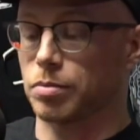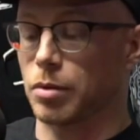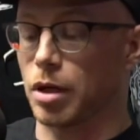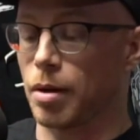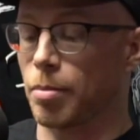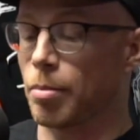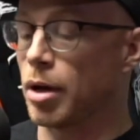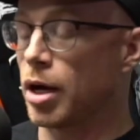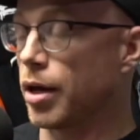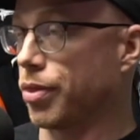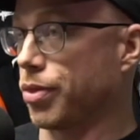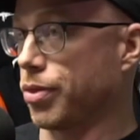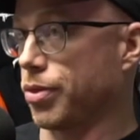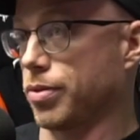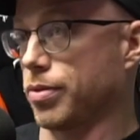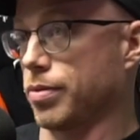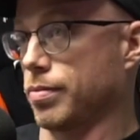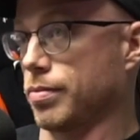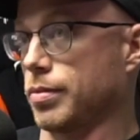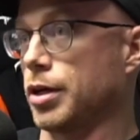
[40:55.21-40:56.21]
a month,
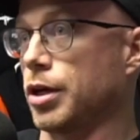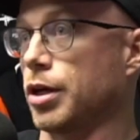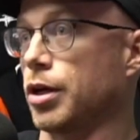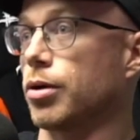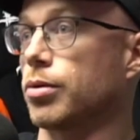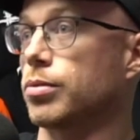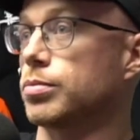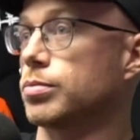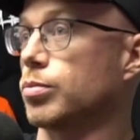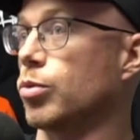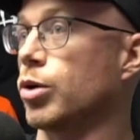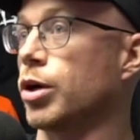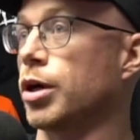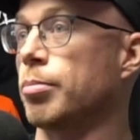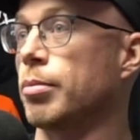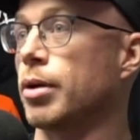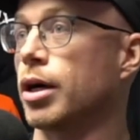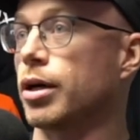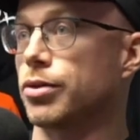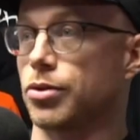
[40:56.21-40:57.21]
you know, one a
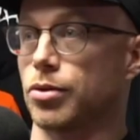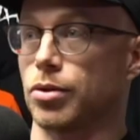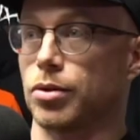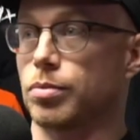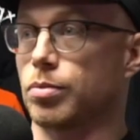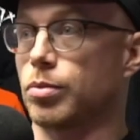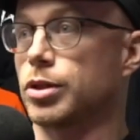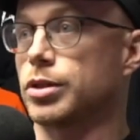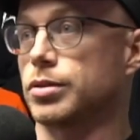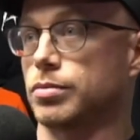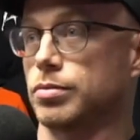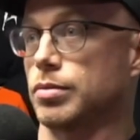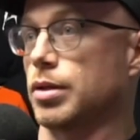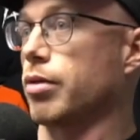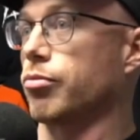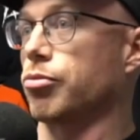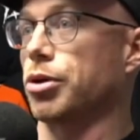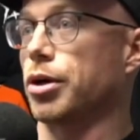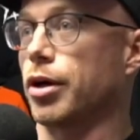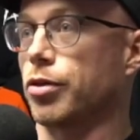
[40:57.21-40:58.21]
month or one
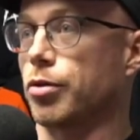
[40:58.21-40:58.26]
every other